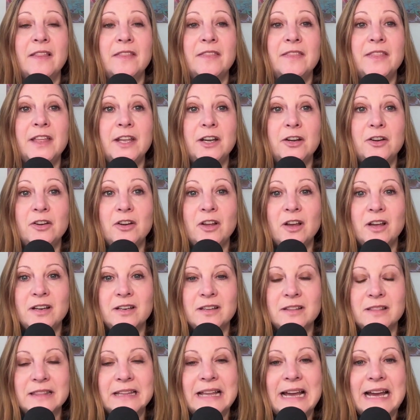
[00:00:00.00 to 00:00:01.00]
that are not
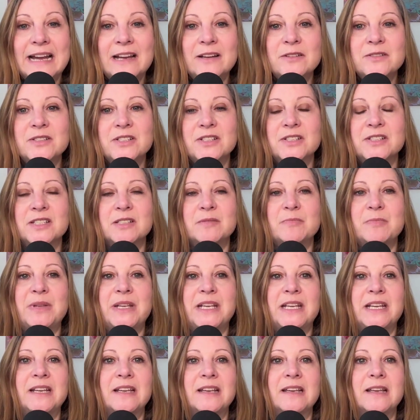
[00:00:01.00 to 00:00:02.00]
allowed to
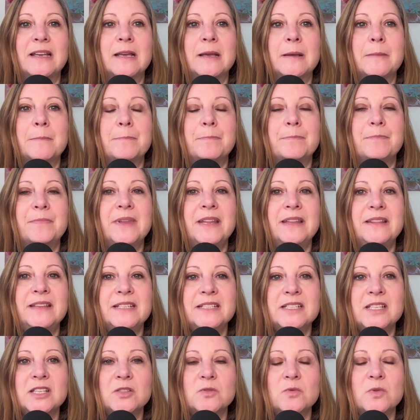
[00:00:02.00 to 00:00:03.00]
speak. And
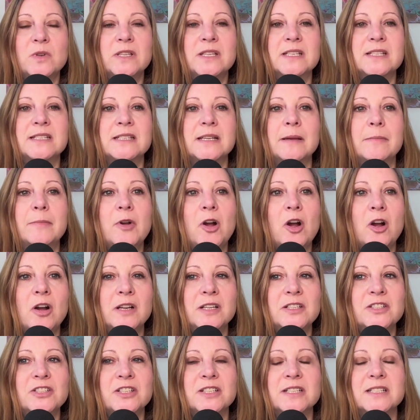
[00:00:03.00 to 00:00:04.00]
this is where the
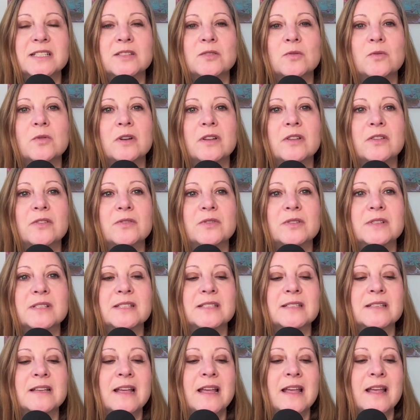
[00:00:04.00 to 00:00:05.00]
subconscious or
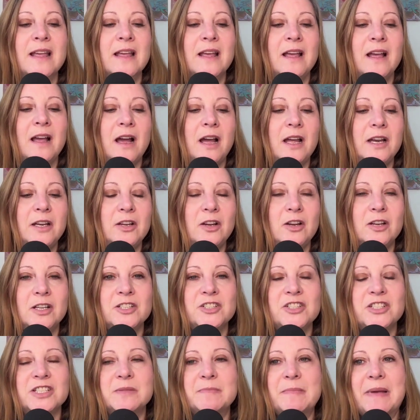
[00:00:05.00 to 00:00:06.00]
those
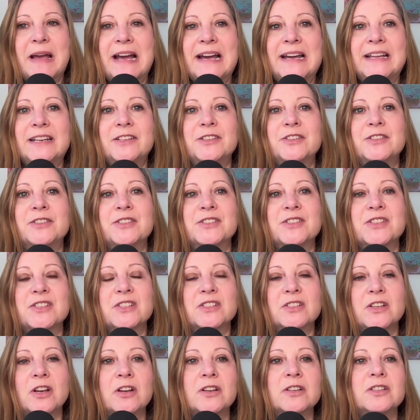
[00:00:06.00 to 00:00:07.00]
unconscious patterns
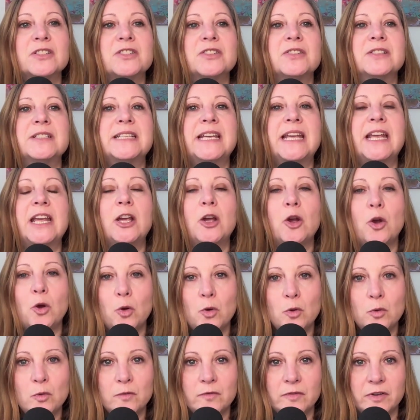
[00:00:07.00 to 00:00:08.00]
start to take
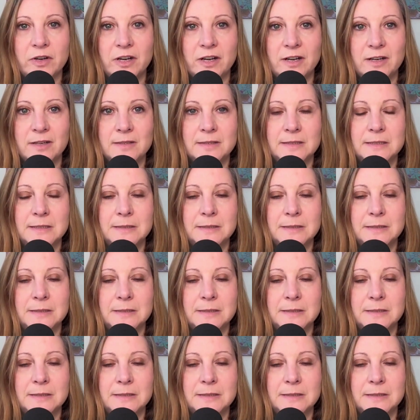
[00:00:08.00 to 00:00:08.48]
over.